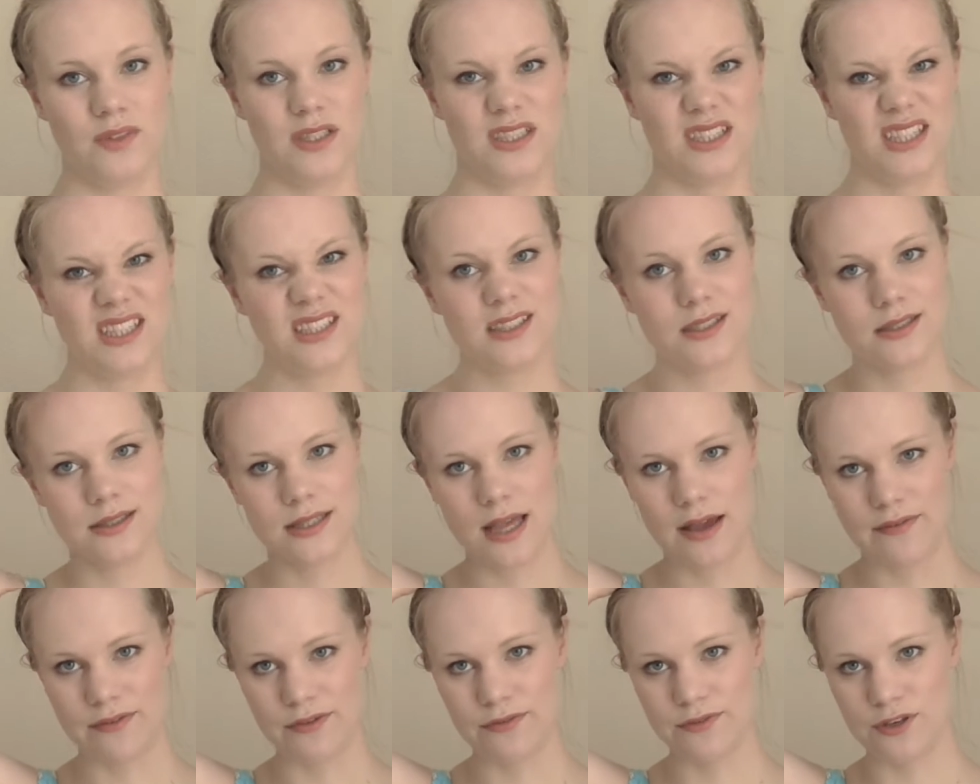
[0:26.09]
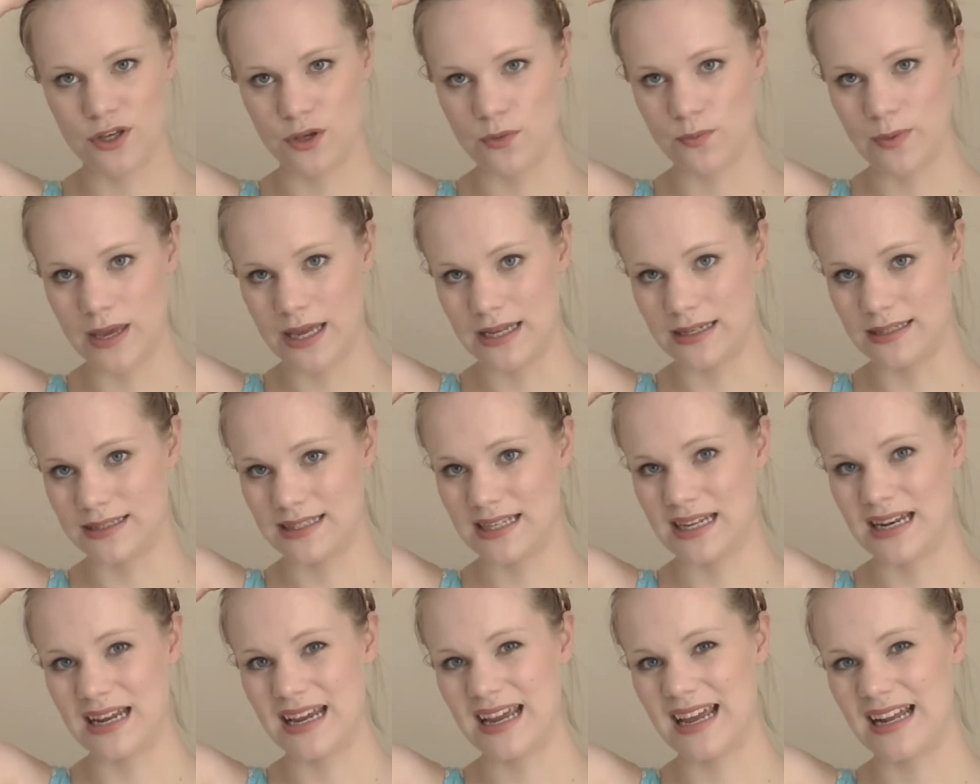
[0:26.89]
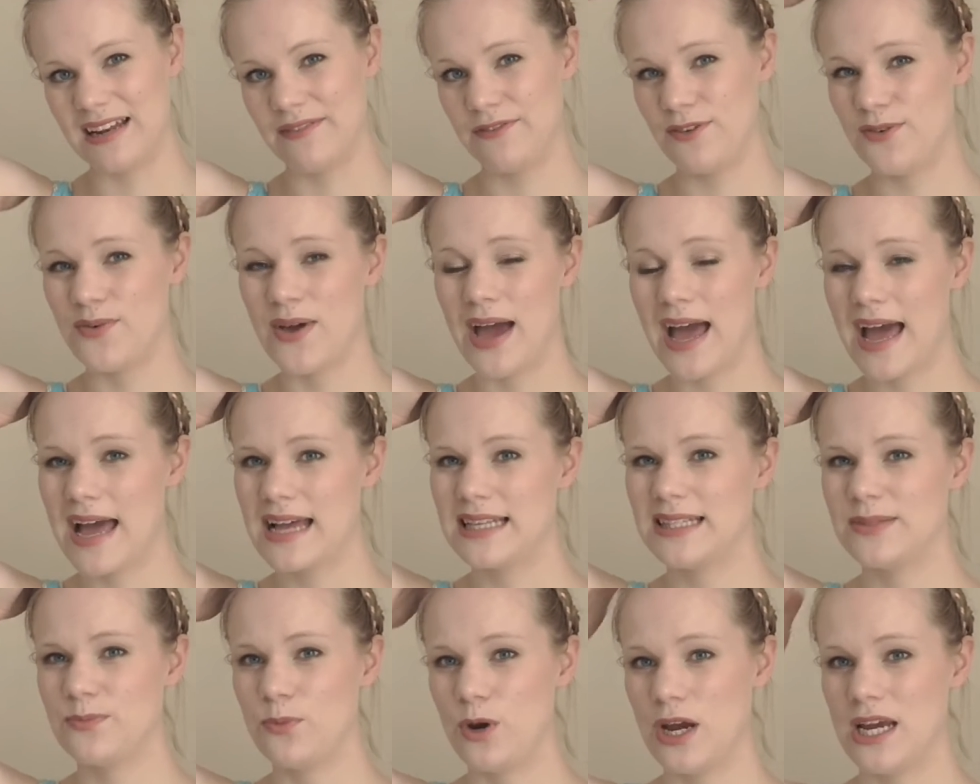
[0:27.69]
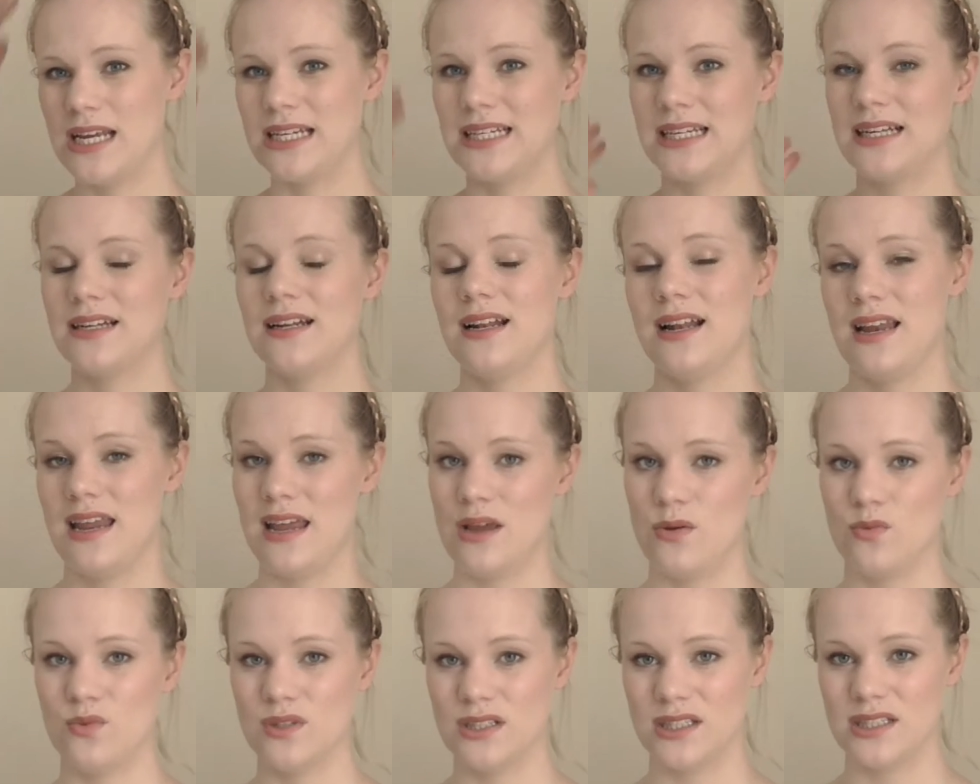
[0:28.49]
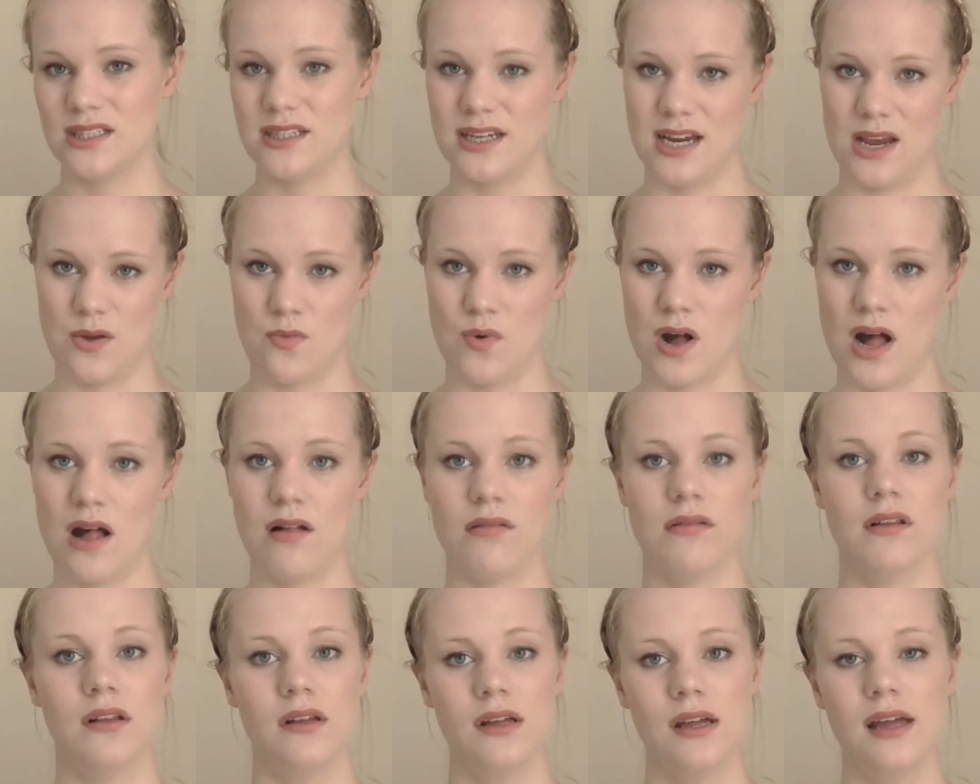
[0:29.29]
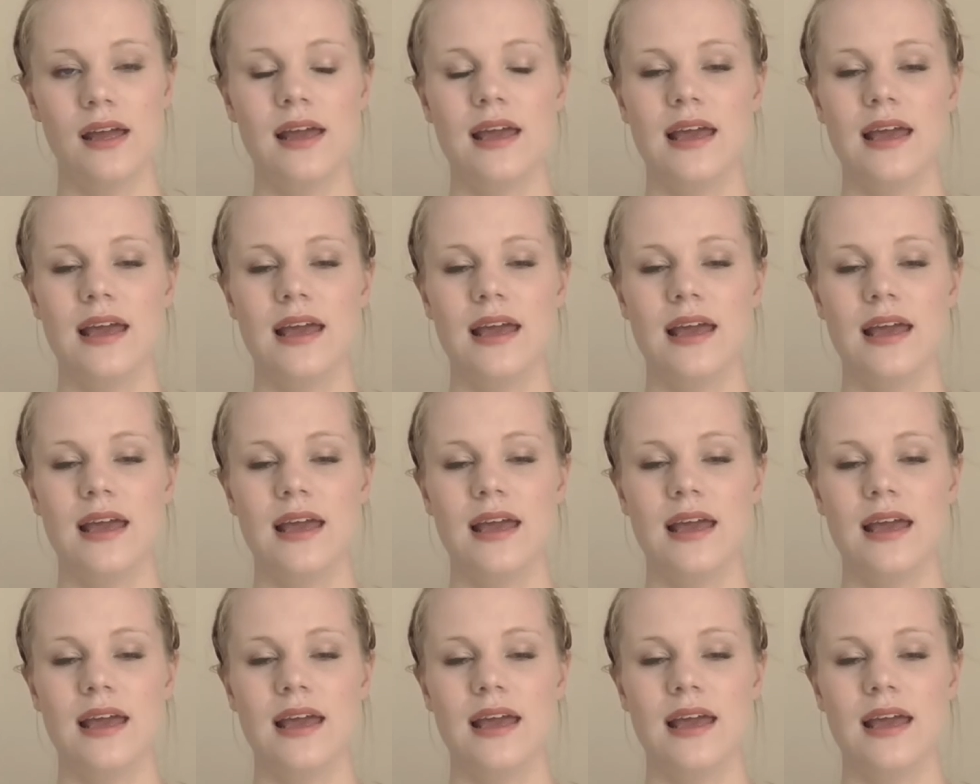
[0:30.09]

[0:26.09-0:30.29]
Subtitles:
because it does have a few pins in it, and if you hairsprayed it, it would stay well.